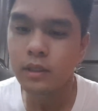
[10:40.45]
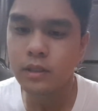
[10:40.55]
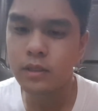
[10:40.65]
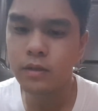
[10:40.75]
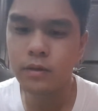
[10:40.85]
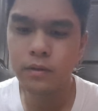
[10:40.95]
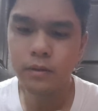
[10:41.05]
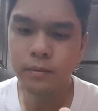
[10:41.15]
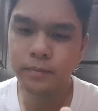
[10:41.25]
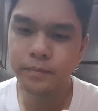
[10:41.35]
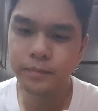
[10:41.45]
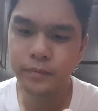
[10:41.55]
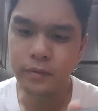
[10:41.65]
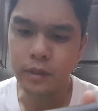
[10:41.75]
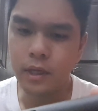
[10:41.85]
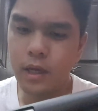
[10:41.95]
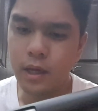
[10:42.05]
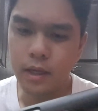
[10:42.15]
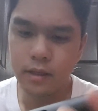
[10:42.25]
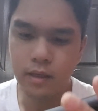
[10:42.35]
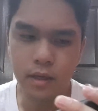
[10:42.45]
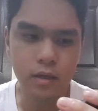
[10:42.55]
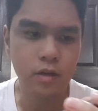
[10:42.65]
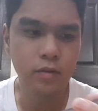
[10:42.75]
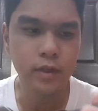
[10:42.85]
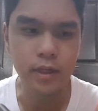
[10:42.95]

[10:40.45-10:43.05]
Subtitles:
So yeah, I think I covered